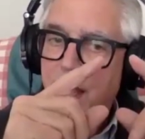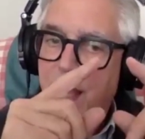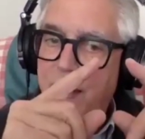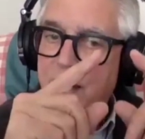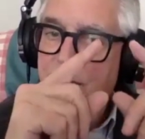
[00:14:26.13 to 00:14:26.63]

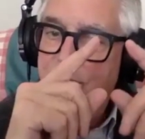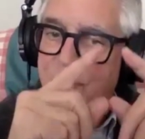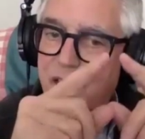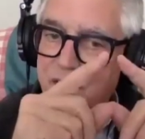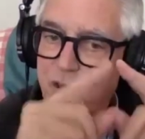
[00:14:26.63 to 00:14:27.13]
and
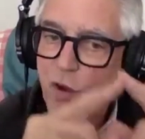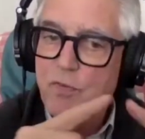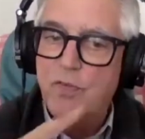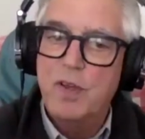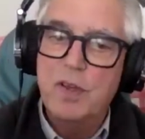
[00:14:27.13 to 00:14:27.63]
if they
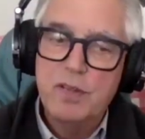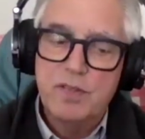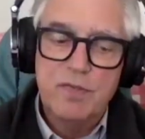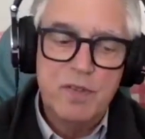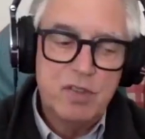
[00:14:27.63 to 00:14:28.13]
don't feel
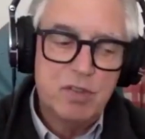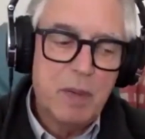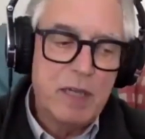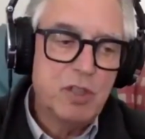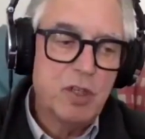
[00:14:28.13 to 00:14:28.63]
as if it's
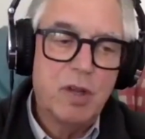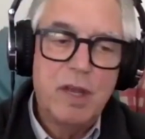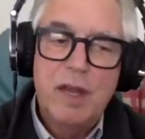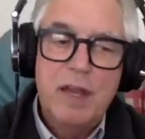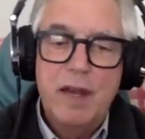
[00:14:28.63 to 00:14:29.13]
special,
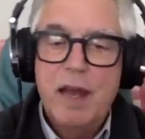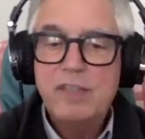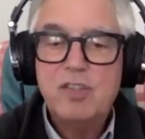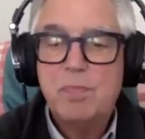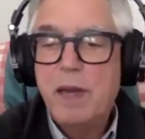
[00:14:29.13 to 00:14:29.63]

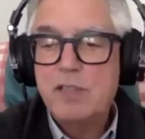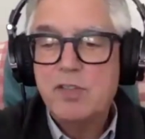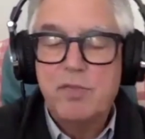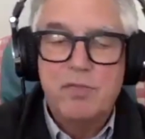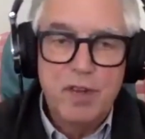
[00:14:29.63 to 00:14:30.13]
not
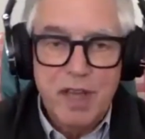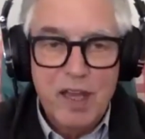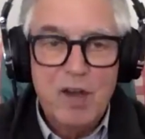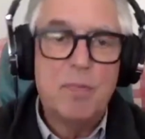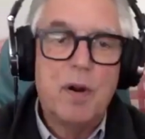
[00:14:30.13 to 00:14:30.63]
special for
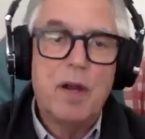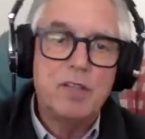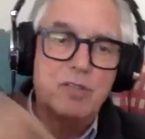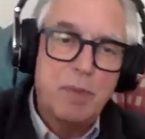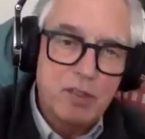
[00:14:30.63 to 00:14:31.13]
the
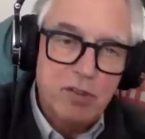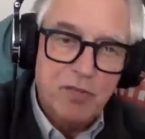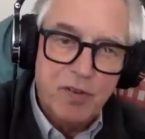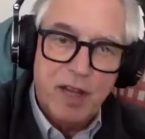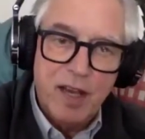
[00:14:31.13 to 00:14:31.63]
enterprise, special
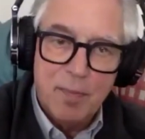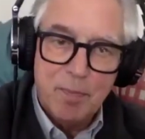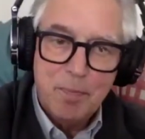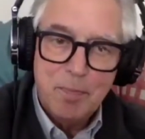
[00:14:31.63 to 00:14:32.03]
for them